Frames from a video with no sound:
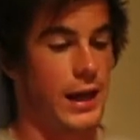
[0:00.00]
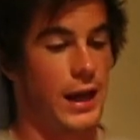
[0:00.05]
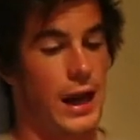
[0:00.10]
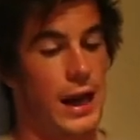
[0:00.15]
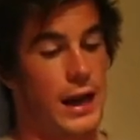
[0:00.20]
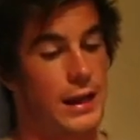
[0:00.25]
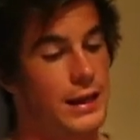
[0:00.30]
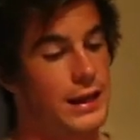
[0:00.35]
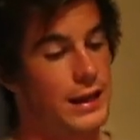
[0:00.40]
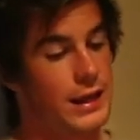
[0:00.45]

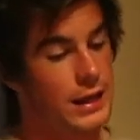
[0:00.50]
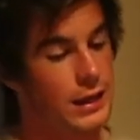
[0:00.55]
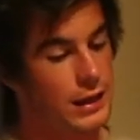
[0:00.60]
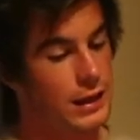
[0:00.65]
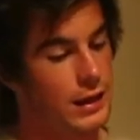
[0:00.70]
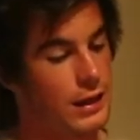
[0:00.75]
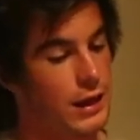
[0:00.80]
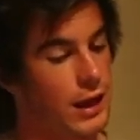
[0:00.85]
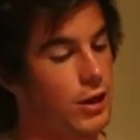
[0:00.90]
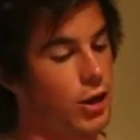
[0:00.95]
I
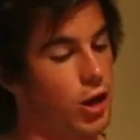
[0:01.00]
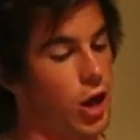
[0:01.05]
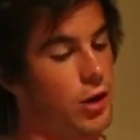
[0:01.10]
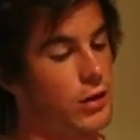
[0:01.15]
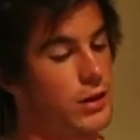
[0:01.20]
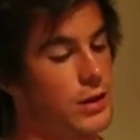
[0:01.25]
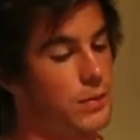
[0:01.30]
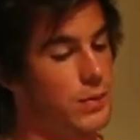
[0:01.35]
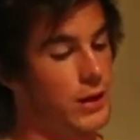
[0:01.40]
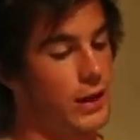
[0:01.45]
think go
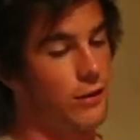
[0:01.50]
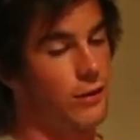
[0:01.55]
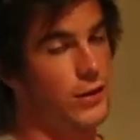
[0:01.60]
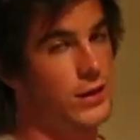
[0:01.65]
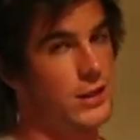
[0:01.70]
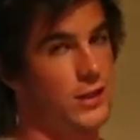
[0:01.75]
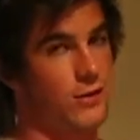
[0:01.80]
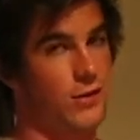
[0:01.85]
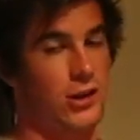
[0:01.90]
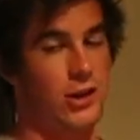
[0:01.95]
with the big
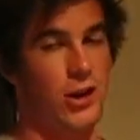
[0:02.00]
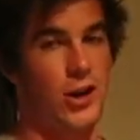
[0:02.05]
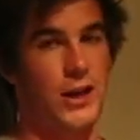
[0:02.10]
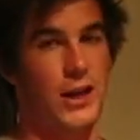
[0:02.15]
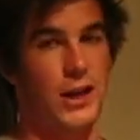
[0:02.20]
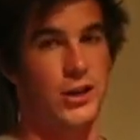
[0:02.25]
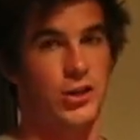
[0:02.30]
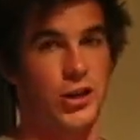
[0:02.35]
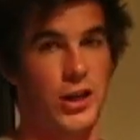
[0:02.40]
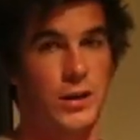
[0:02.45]
fins if you're
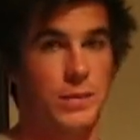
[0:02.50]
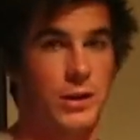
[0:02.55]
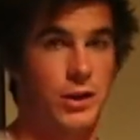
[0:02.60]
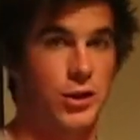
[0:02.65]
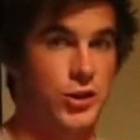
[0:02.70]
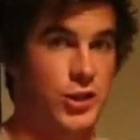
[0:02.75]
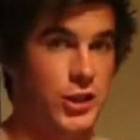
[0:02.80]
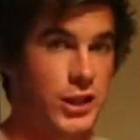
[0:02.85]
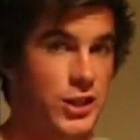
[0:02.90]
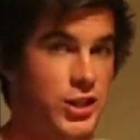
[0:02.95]
learning a trick
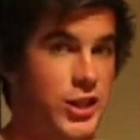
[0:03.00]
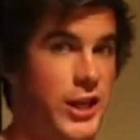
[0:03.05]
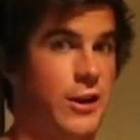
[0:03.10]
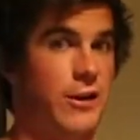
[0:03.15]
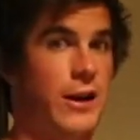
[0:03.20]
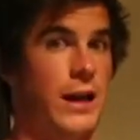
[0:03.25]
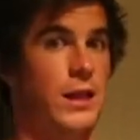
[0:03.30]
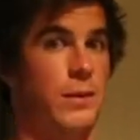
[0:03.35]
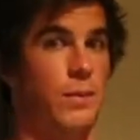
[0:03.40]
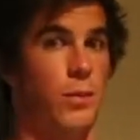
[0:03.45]
because you can
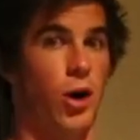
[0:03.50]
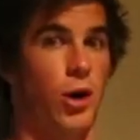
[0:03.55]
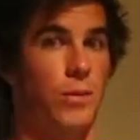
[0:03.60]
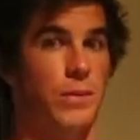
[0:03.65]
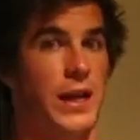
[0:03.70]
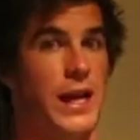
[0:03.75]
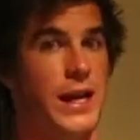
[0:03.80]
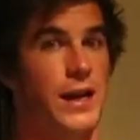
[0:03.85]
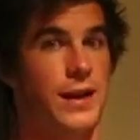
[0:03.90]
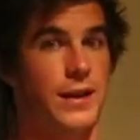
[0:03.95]
generate the
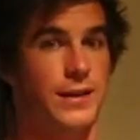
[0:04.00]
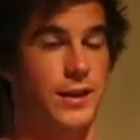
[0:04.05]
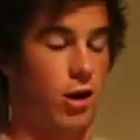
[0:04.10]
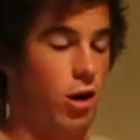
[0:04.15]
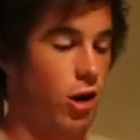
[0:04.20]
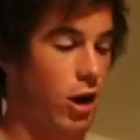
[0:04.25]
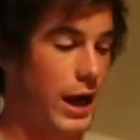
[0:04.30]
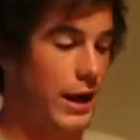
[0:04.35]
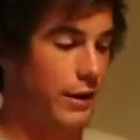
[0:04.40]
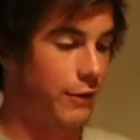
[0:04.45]
pop needed and the
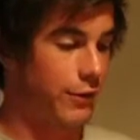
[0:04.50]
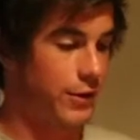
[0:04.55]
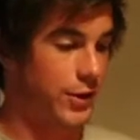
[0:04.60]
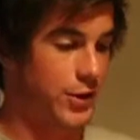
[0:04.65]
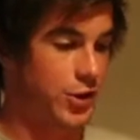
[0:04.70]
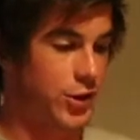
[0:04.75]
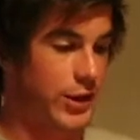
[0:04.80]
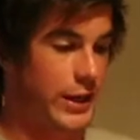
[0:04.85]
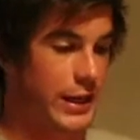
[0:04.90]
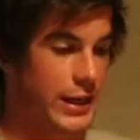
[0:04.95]
height for the
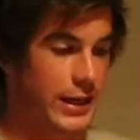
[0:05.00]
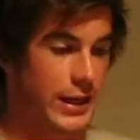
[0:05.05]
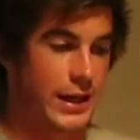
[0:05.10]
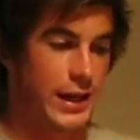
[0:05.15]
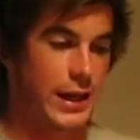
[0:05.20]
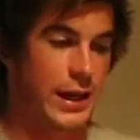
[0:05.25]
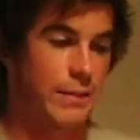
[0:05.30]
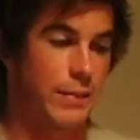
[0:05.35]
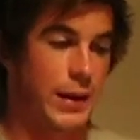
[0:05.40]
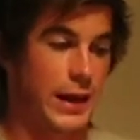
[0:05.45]
trick.
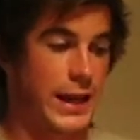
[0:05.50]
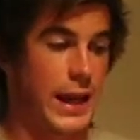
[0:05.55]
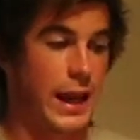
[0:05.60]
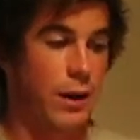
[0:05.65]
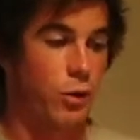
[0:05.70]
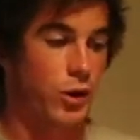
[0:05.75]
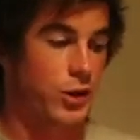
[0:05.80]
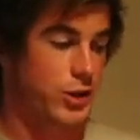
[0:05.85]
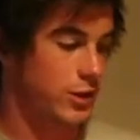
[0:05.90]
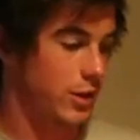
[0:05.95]
But yeah,
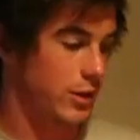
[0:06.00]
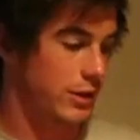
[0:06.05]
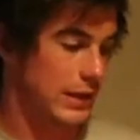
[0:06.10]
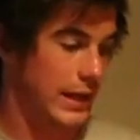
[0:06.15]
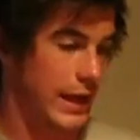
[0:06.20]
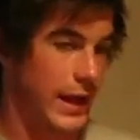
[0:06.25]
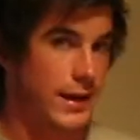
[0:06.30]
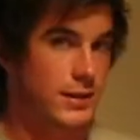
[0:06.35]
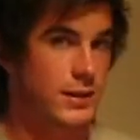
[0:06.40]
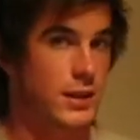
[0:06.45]
watch those
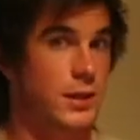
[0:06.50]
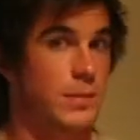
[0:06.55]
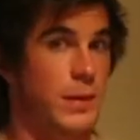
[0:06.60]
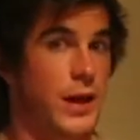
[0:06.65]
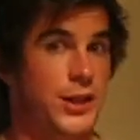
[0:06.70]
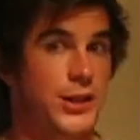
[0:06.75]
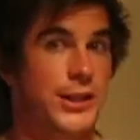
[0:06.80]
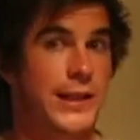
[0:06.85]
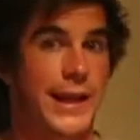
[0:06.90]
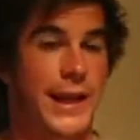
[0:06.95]
landings,
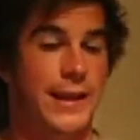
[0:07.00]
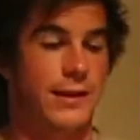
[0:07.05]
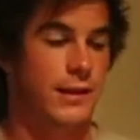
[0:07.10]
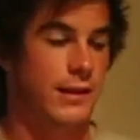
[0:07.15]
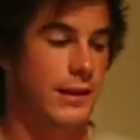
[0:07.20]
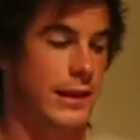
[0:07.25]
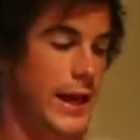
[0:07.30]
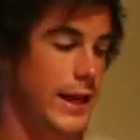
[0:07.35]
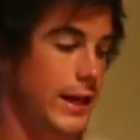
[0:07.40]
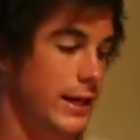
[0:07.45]
especially
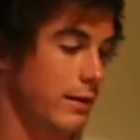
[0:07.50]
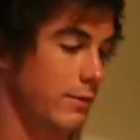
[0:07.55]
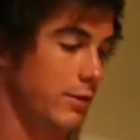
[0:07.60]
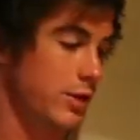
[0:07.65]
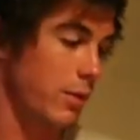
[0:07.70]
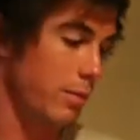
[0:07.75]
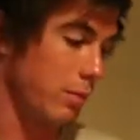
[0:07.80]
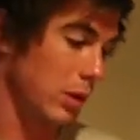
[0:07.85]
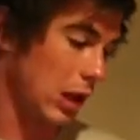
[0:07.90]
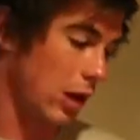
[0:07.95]
landing
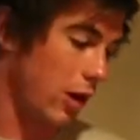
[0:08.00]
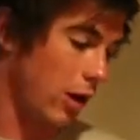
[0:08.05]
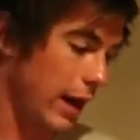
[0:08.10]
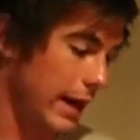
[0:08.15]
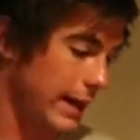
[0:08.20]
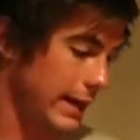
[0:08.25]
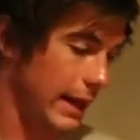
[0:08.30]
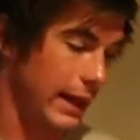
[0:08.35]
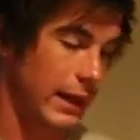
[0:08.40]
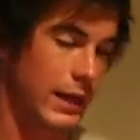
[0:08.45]
to
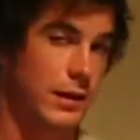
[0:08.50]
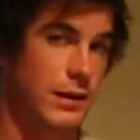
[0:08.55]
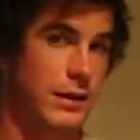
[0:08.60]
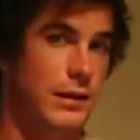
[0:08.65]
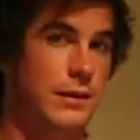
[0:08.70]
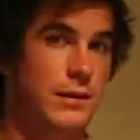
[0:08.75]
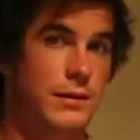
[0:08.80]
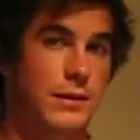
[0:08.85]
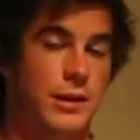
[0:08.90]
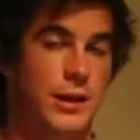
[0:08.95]
blind, that
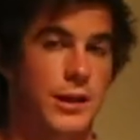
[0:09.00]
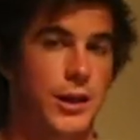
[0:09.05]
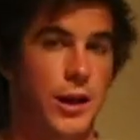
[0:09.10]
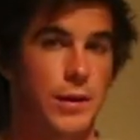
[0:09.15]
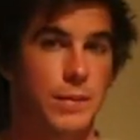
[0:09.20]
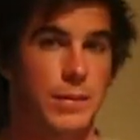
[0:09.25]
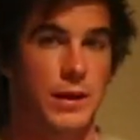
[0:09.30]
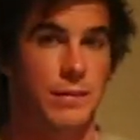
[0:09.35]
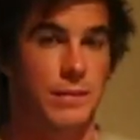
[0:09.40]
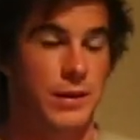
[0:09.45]
can, you
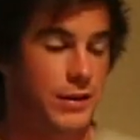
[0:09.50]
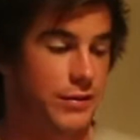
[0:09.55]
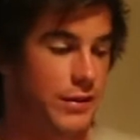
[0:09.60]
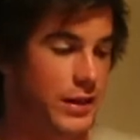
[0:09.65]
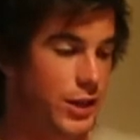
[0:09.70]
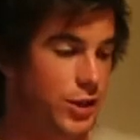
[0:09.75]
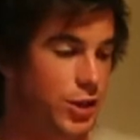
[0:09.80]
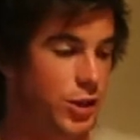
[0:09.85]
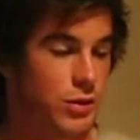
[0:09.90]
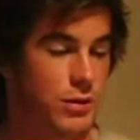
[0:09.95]
know, be a bit of
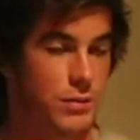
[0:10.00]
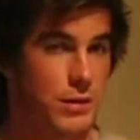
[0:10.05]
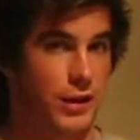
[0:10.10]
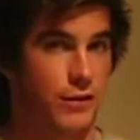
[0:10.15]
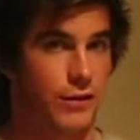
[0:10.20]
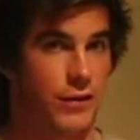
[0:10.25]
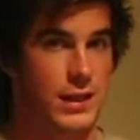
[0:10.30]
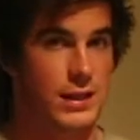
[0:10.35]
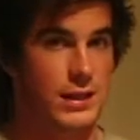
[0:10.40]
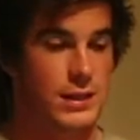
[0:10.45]
an issue with big
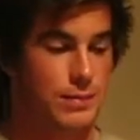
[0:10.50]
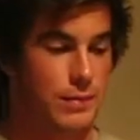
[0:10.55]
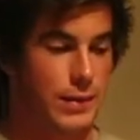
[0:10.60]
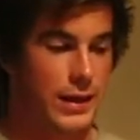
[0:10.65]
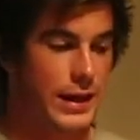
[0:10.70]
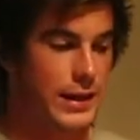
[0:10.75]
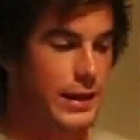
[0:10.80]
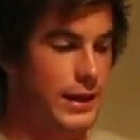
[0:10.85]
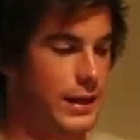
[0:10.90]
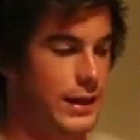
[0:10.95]
fins.
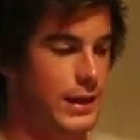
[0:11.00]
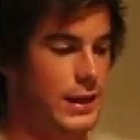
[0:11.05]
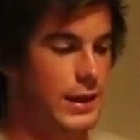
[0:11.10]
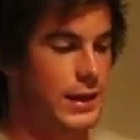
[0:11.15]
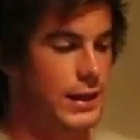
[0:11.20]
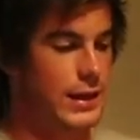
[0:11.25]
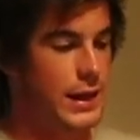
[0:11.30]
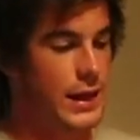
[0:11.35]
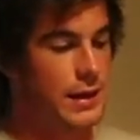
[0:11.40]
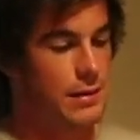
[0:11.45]
But
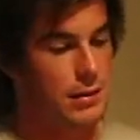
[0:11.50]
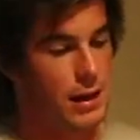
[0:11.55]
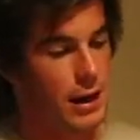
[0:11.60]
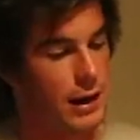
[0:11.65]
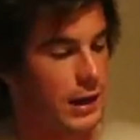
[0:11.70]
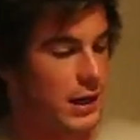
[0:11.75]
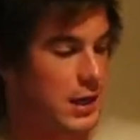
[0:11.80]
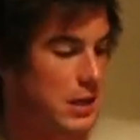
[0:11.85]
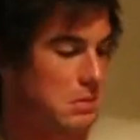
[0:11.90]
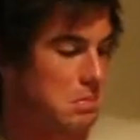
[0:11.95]
yeah,
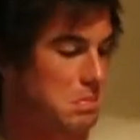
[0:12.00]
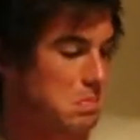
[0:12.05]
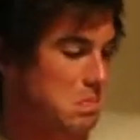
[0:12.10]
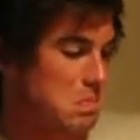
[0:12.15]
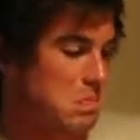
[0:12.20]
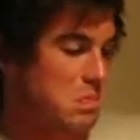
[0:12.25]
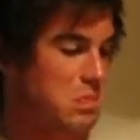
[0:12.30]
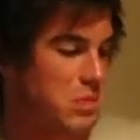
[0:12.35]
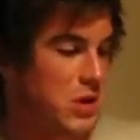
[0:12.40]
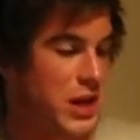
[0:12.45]
I reckon,
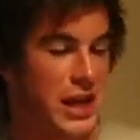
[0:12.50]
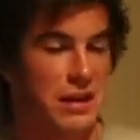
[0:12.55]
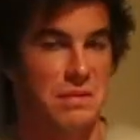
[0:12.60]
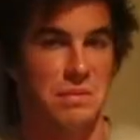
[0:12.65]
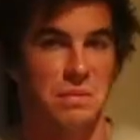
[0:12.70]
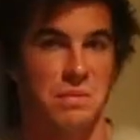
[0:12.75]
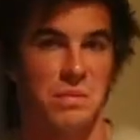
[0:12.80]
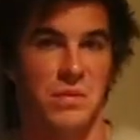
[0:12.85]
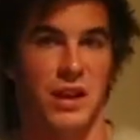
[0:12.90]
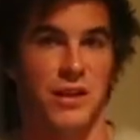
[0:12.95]
yeah,
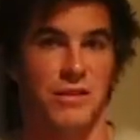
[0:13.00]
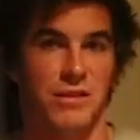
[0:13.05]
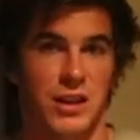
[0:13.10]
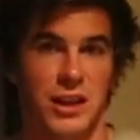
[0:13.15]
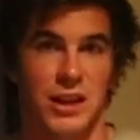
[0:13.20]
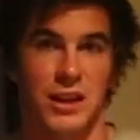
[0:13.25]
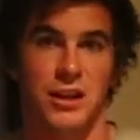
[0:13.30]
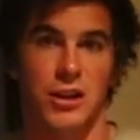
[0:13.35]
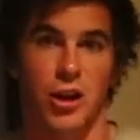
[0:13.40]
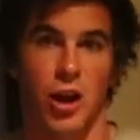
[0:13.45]
if
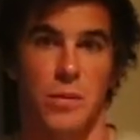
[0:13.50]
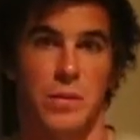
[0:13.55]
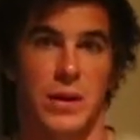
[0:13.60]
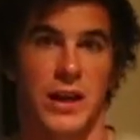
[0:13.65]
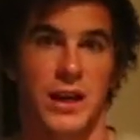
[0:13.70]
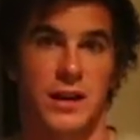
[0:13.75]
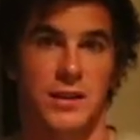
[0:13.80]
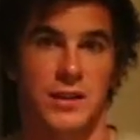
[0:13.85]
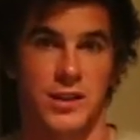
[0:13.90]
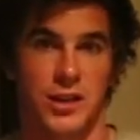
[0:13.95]
you can go
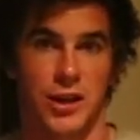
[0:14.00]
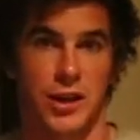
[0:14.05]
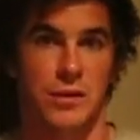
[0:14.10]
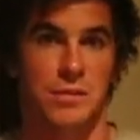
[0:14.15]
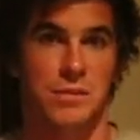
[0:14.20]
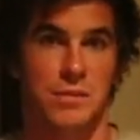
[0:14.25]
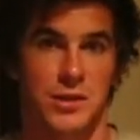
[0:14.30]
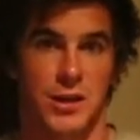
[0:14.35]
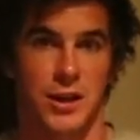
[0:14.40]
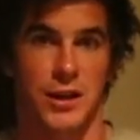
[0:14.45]
bigger,
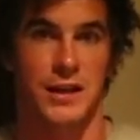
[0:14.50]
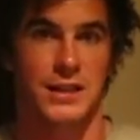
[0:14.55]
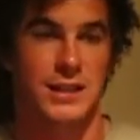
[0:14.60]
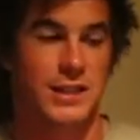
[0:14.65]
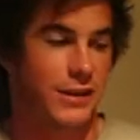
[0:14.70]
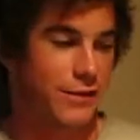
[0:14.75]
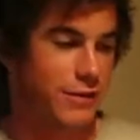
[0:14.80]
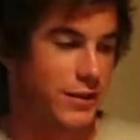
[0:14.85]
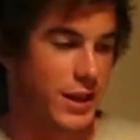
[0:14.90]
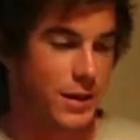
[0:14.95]
so, so that's
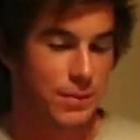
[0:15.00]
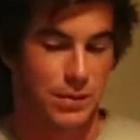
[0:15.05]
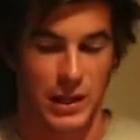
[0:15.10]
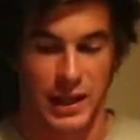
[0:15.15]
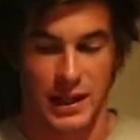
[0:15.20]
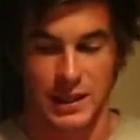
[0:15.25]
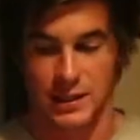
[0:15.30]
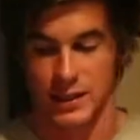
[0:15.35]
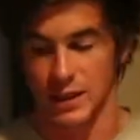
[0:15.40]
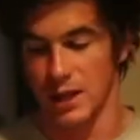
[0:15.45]
definitely a
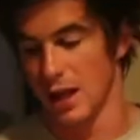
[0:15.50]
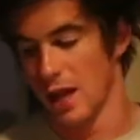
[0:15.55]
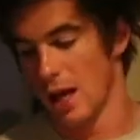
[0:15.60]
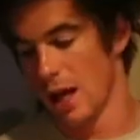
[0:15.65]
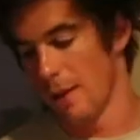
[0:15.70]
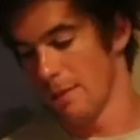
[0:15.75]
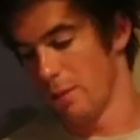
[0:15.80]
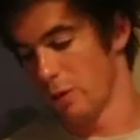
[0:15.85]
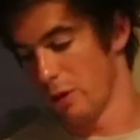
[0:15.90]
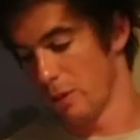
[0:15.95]
plus.
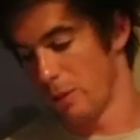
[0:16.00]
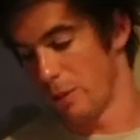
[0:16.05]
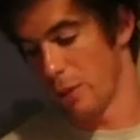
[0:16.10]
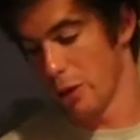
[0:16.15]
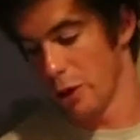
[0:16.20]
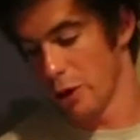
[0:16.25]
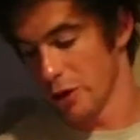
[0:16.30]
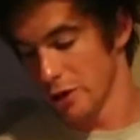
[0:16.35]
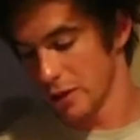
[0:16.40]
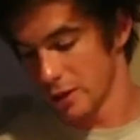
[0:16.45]
With
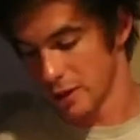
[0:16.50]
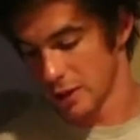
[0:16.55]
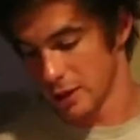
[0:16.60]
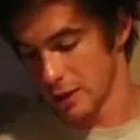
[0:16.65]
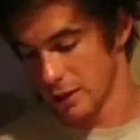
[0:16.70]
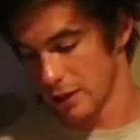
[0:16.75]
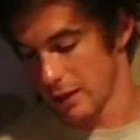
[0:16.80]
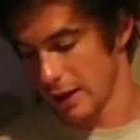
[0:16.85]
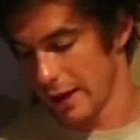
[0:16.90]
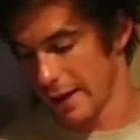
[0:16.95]

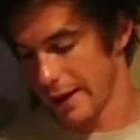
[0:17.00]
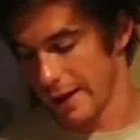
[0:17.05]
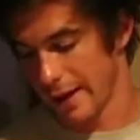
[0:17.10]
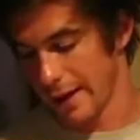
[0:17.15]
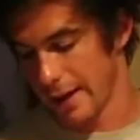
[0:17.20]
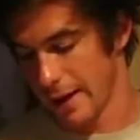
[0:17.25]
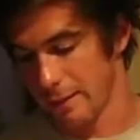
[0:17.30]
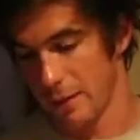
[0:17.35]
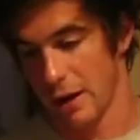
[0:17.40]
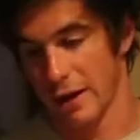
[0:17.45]
boots,
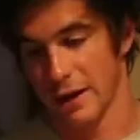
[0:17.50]
um,